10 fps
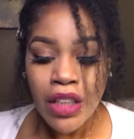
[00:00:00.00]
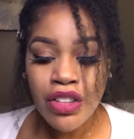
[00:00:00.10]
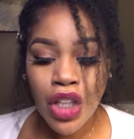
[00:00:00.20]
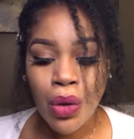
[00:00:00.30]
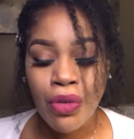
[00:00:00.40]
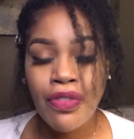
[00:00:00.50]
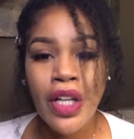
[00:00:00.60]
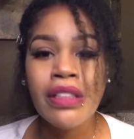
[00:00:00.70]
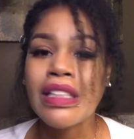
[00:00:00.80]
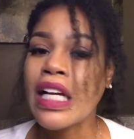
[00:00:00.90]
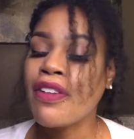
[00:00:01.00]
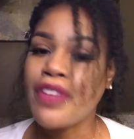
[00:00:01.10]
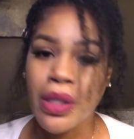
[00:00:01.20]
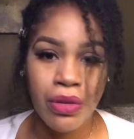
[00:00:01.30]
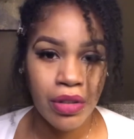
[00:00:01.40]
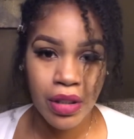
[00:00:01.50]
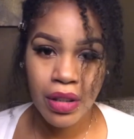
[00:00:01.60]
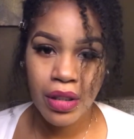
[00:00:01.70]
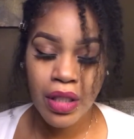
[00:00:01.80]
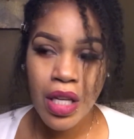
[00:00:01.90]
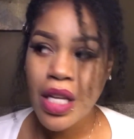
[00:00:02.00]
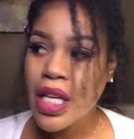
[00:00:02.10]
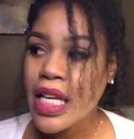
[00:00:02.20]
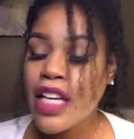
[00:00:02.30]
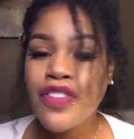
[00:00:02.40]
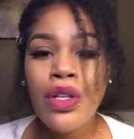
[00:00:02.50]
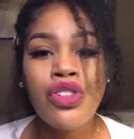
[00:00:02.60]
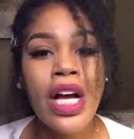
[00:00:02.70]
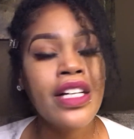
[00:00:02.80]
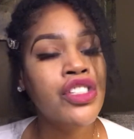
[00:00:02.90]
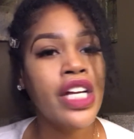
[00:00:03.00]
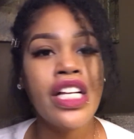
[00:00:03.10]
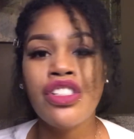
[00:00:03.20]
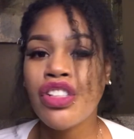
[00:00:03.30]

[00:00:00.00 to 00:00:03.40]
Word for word: So, first thing first, if you're trying to change